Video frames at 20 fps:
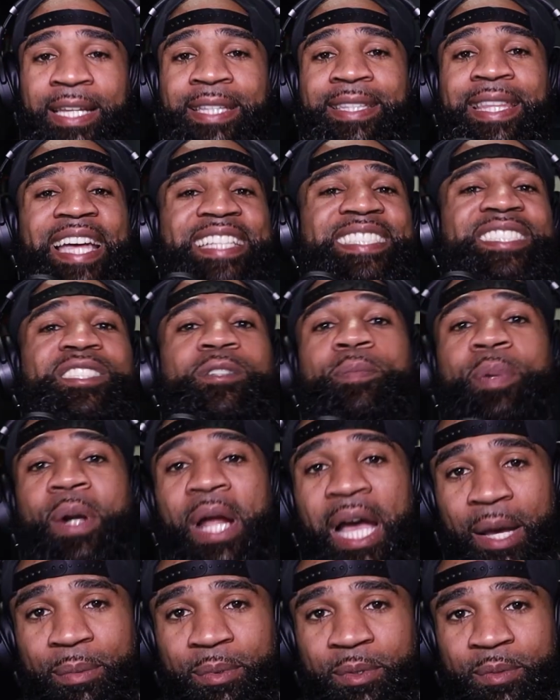That's the
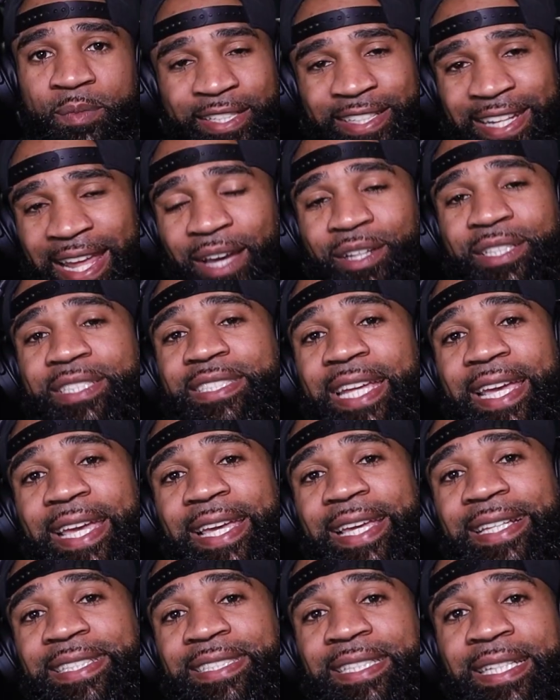problem.
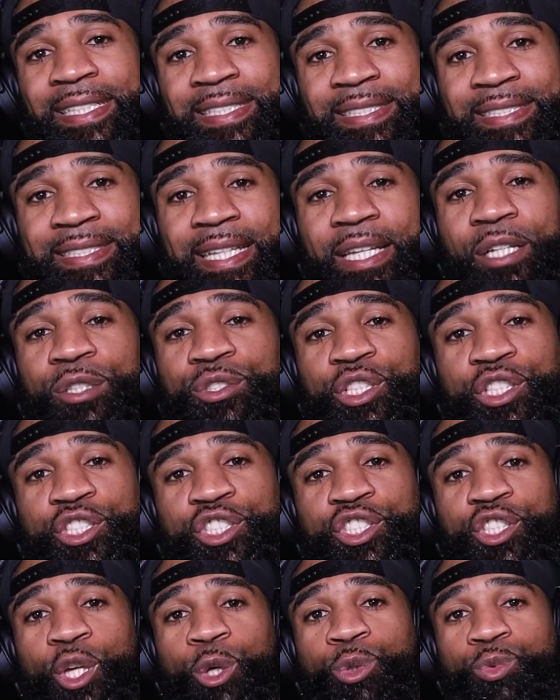Nowadays, sales is
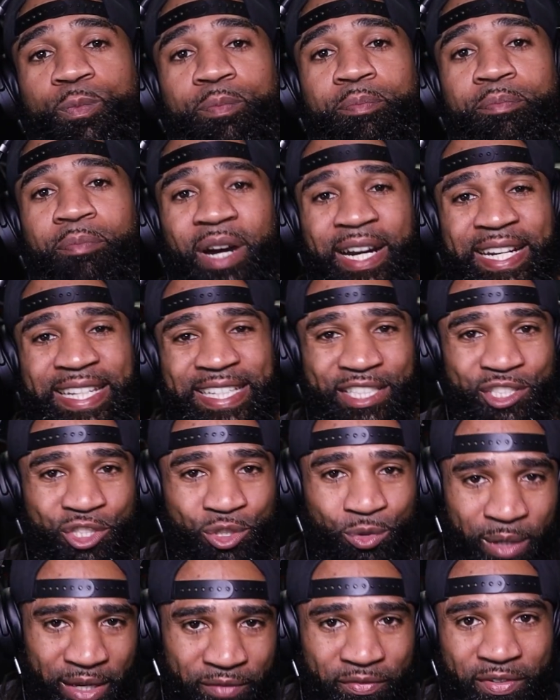so money
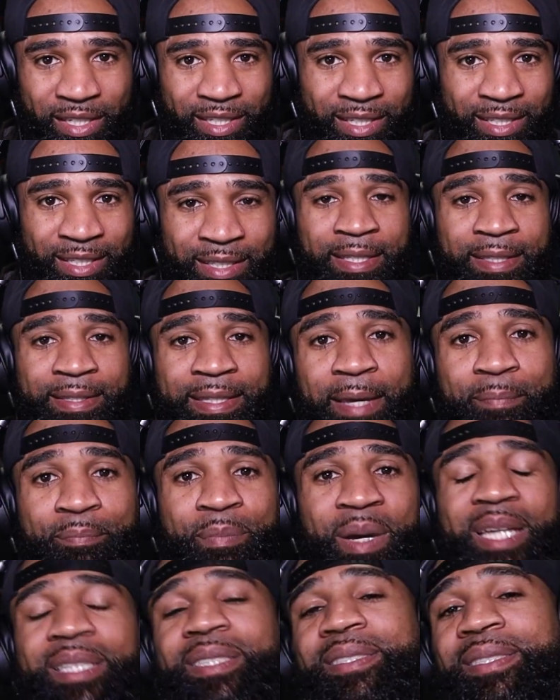driven that
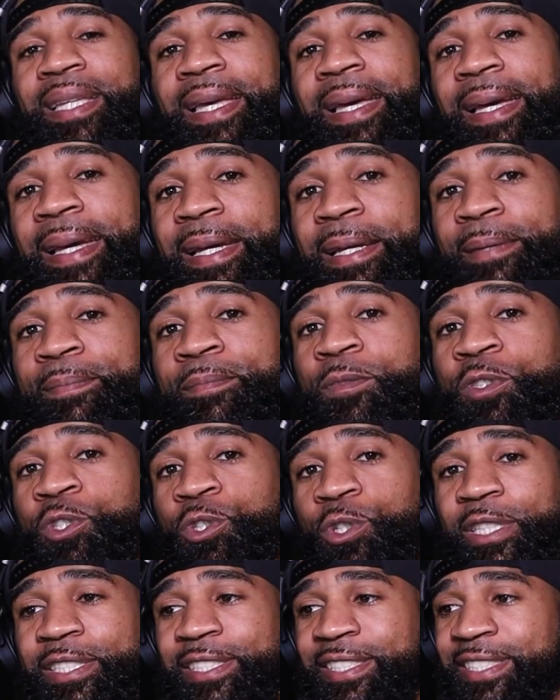by the time
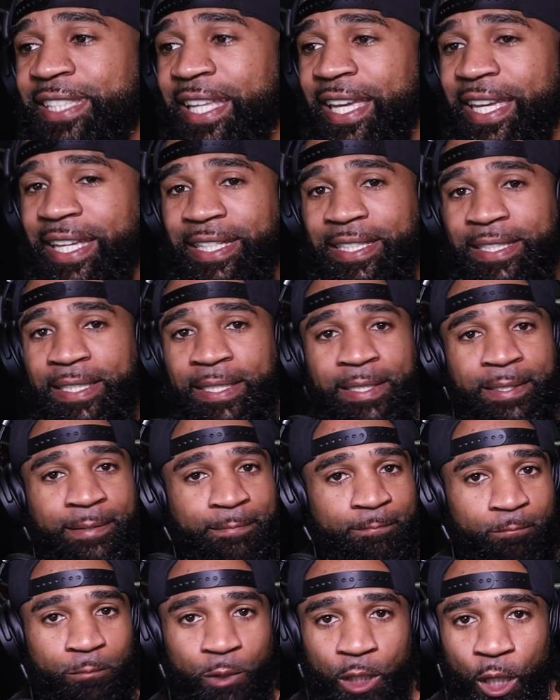you're in, say,
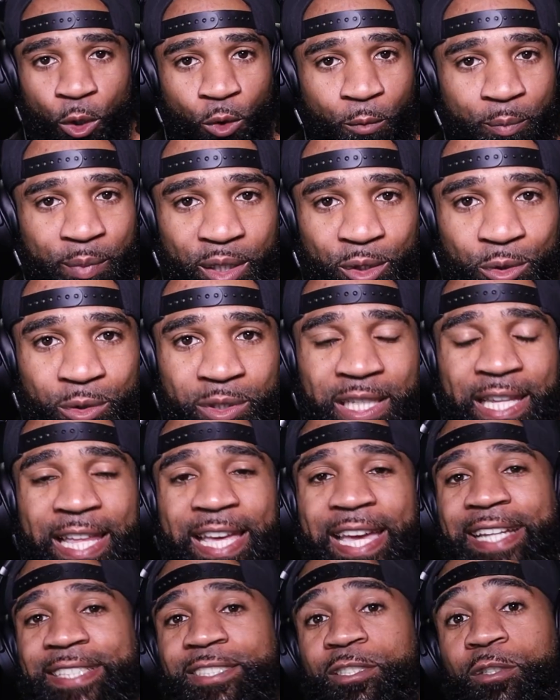low middle
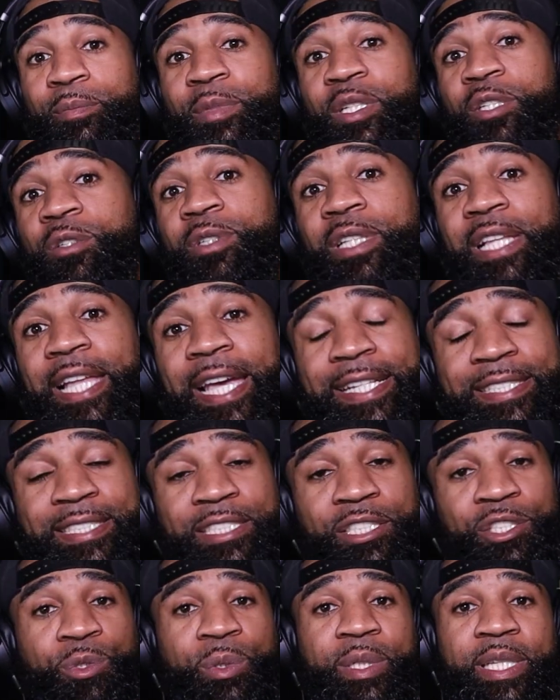class or middle class
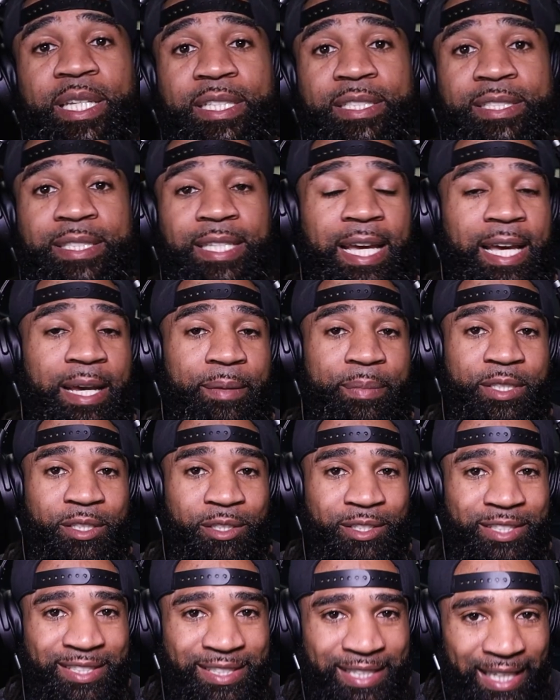and you get a job and
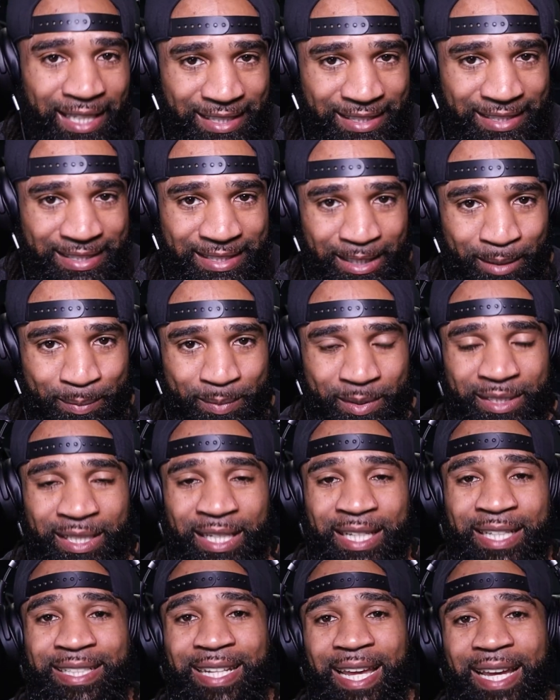you're selling something,
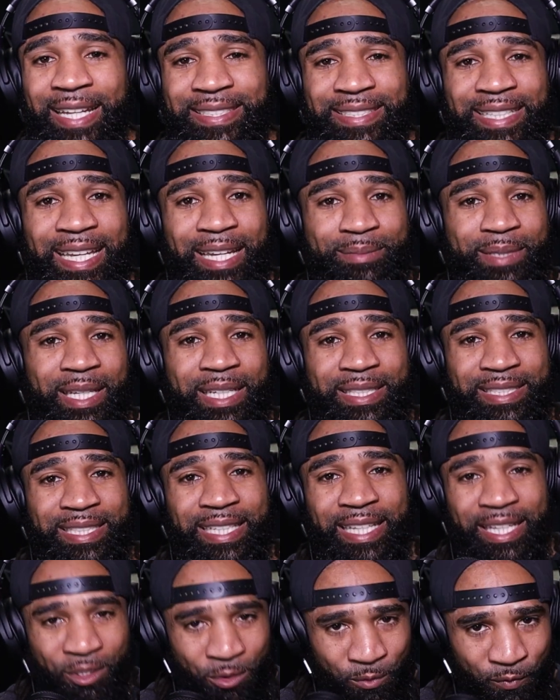9 times out of
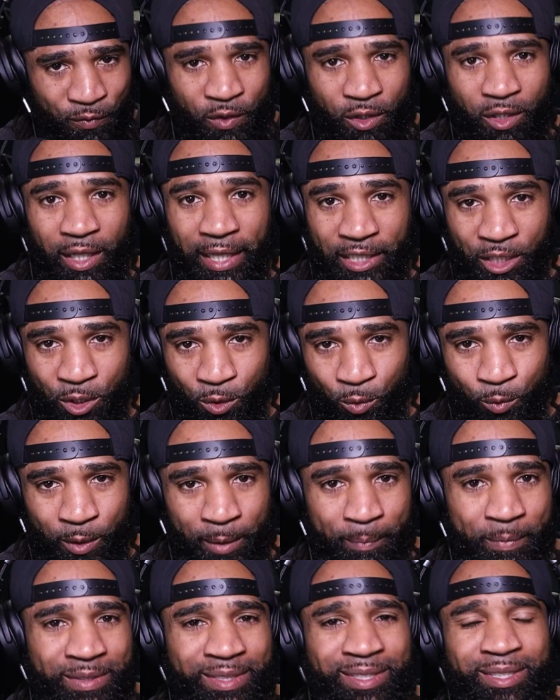10, you feel like you're
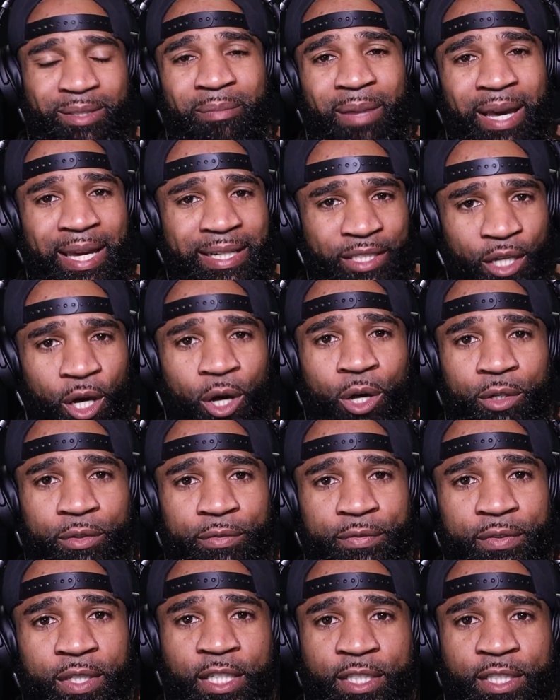ripping somebody off.